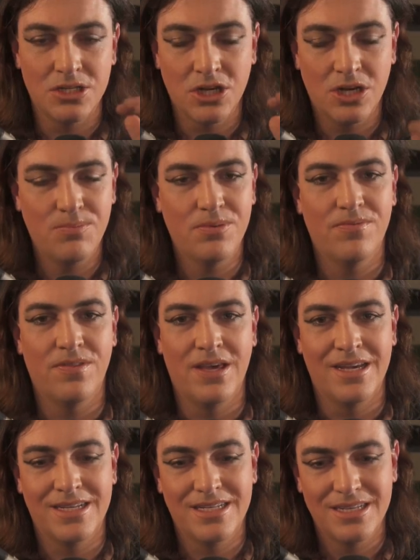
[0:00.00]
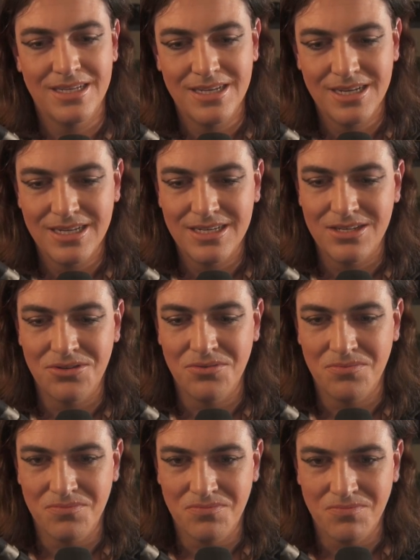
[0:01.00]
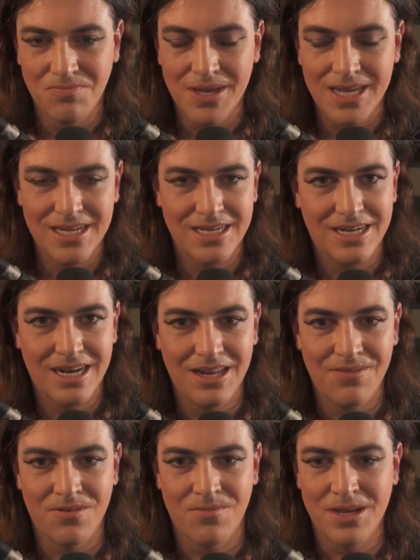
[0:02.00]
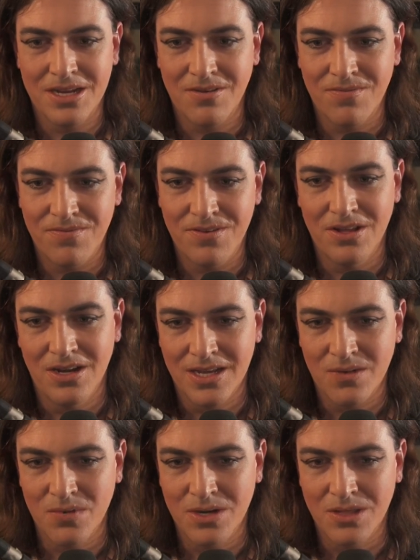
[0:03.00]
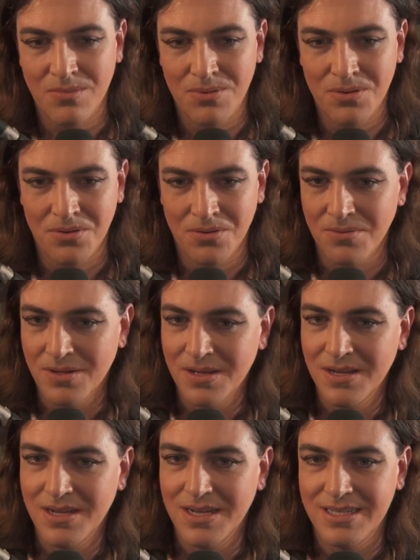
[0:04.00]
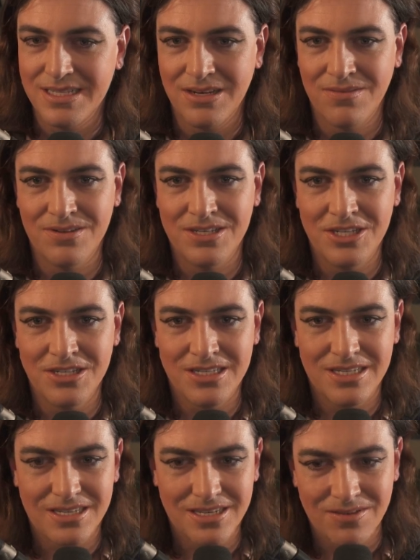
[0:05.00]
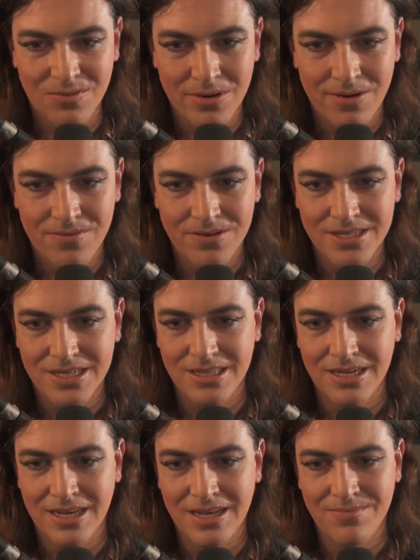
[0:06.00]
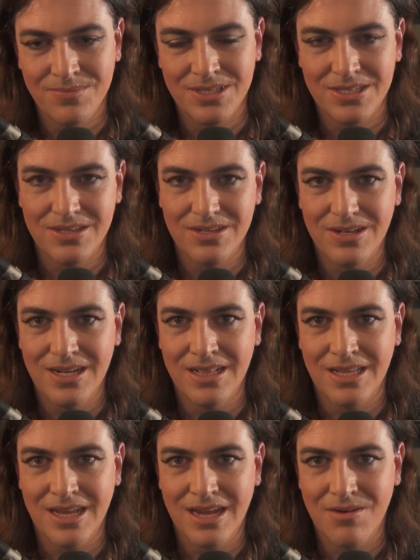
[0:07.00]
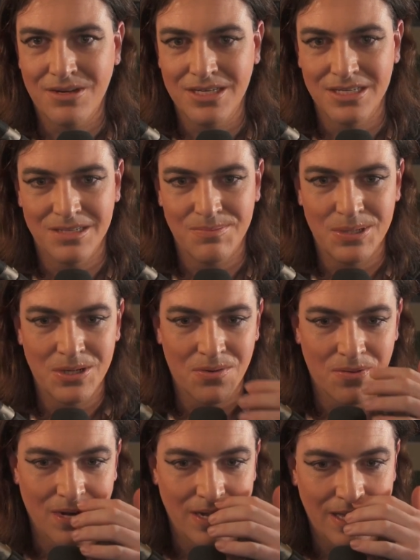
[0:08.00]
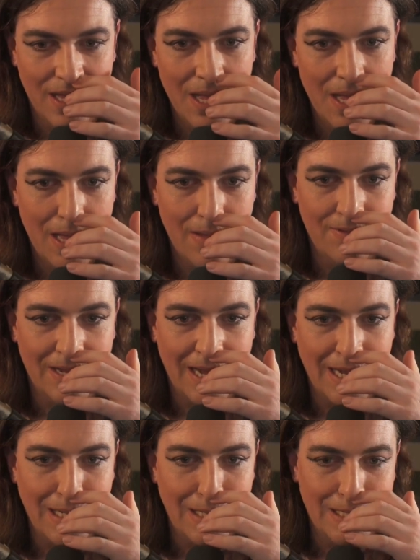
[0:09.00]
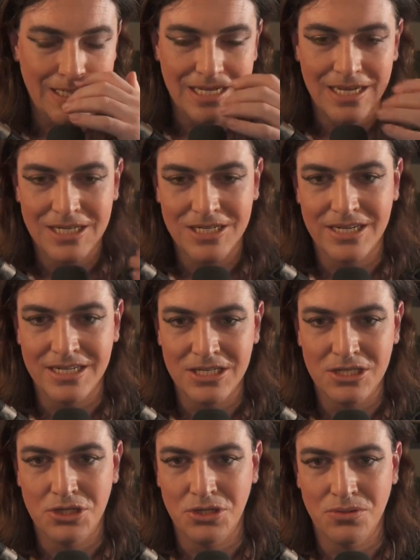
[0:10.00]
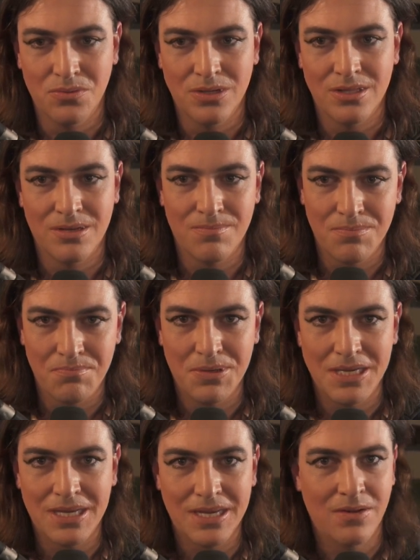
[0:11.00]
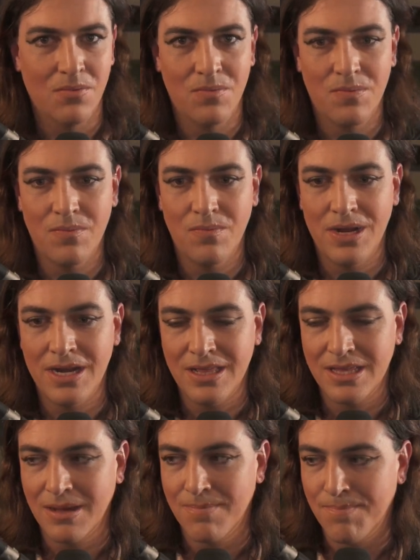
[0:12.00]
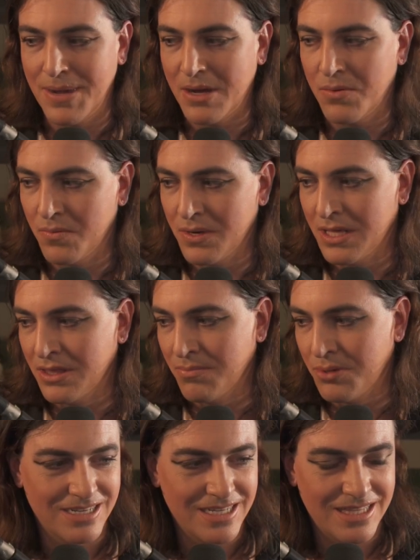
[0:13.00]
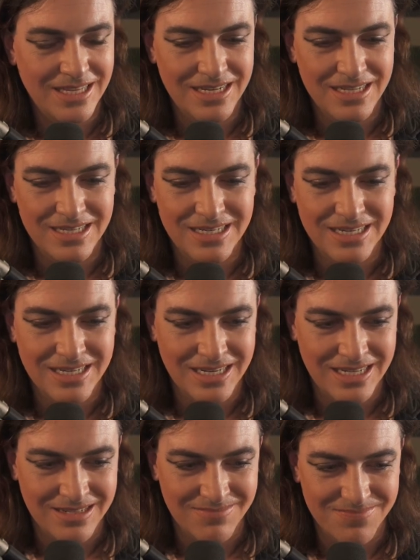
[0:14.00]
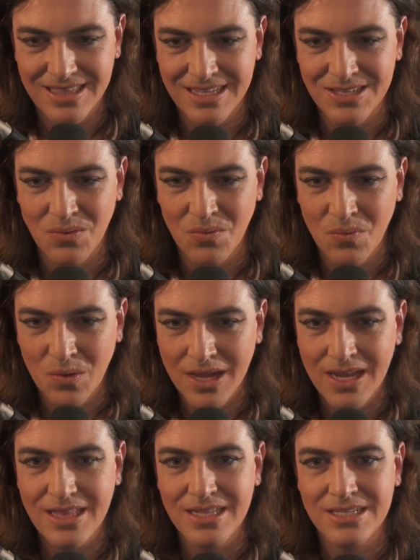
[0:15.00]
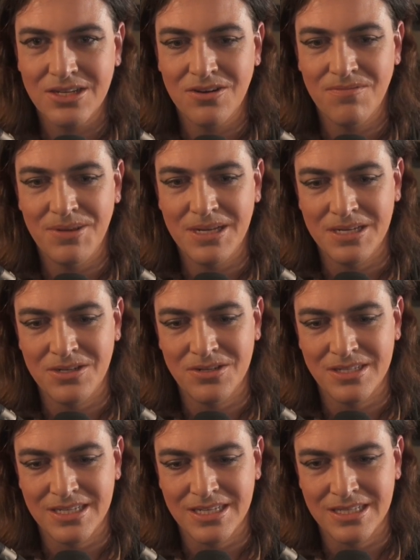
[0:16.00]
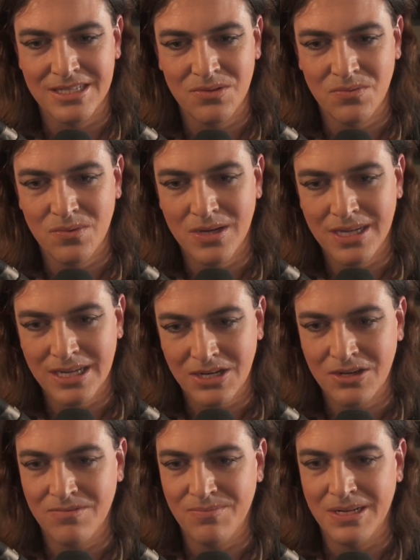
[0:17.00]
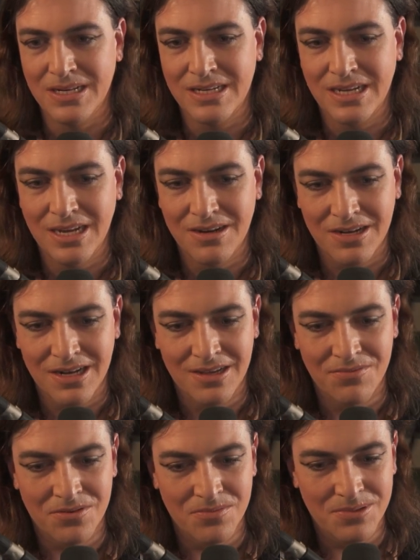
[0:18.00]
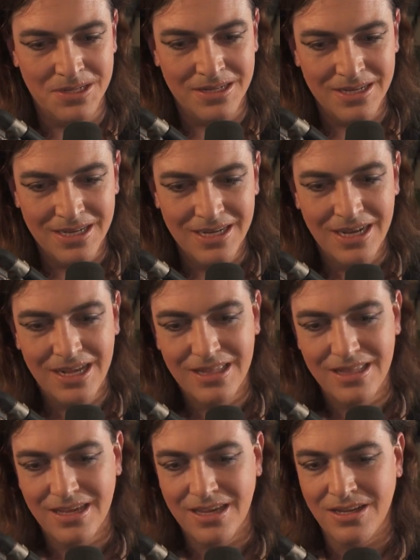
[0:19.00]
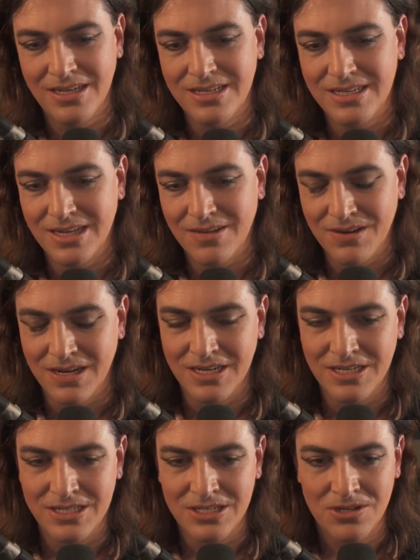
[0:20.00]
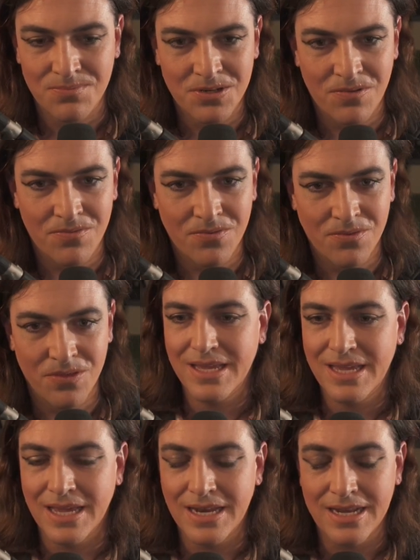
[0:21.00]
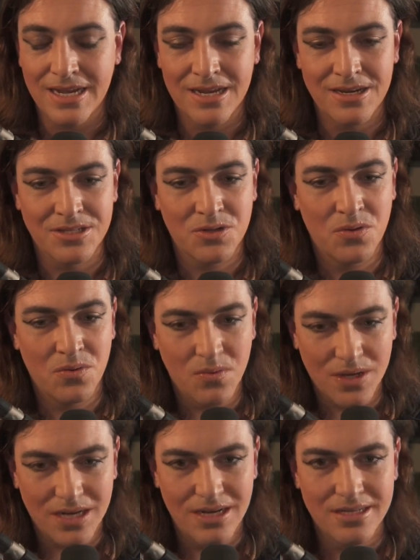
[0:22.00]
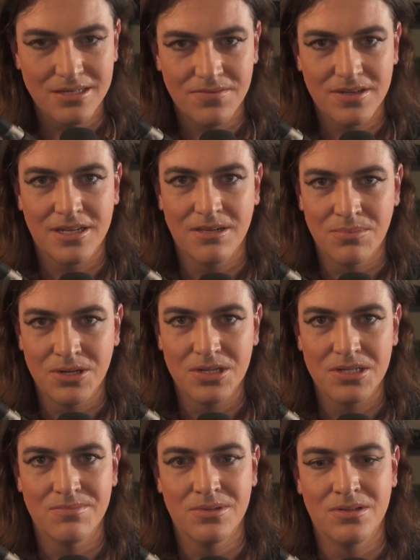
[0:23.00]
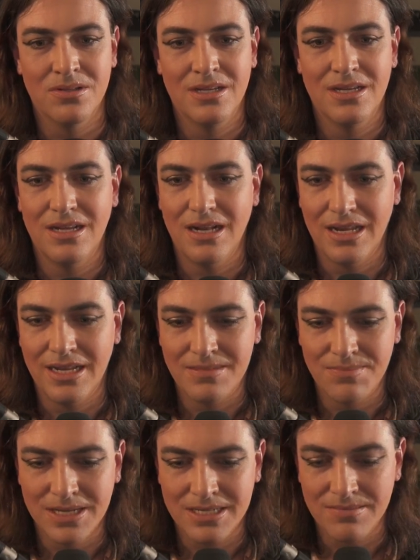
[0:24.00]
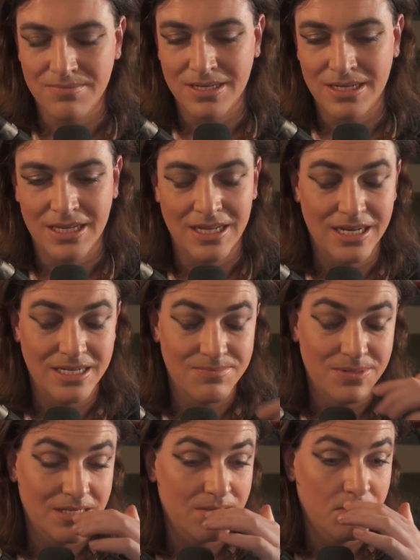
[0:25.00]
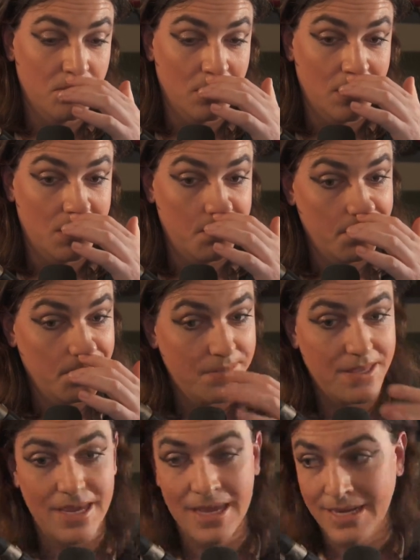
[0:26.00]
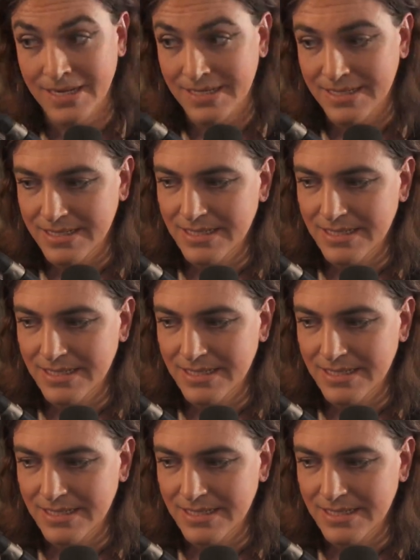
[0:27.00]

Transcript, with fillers: top of that to make it clever, make it feel like Winnie the Pooh, instead of it just referencing the names and the characters but not really having anything to actually do with it being anything about it. At the end of the day, like, there's a way this could have been interesting, there's a way it could have been kind of clever, but they definitely just opted for the get it out as quickly as fucking possible, let's make some money, let's make some blood, and